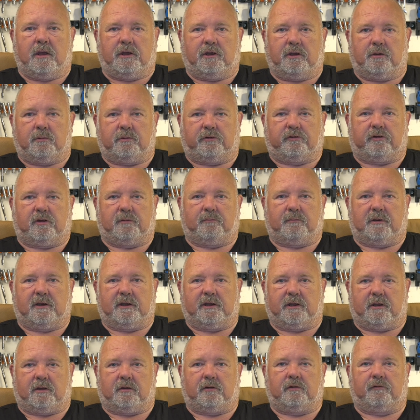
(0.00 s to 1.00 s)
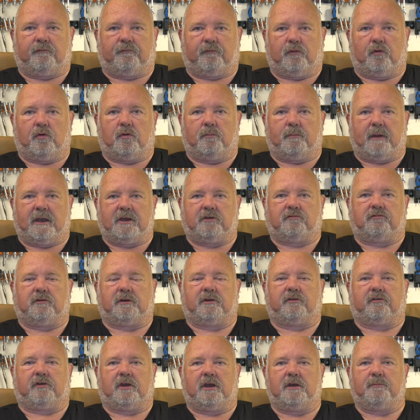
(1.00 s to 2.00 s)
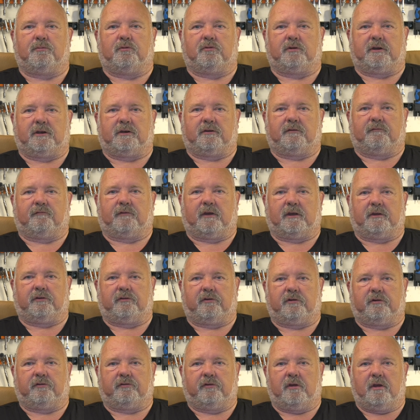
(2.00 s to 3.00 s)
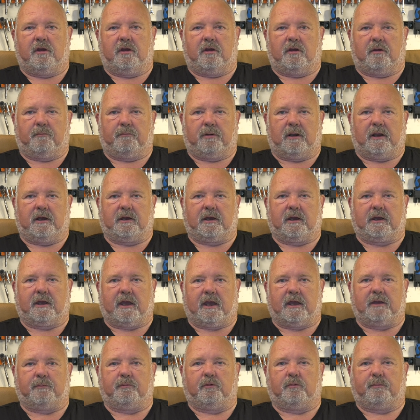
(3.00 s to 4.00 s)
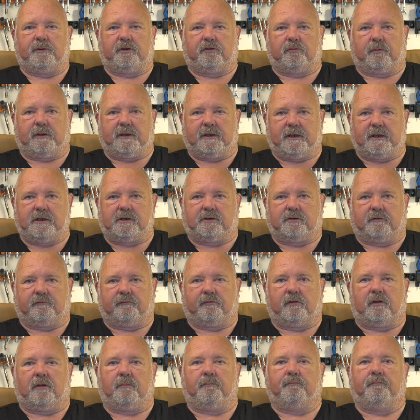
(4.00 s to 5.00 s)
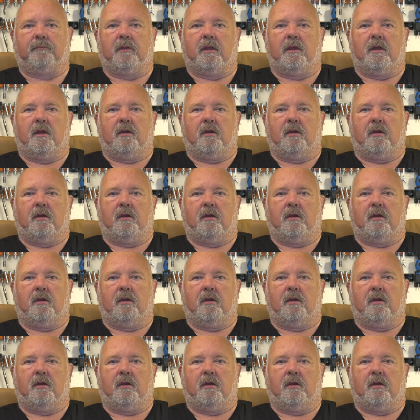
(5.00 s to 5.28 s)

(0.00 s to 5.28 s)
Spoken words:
you would simply use 4 matrix keyboard interfaces and plug a cable between each of them,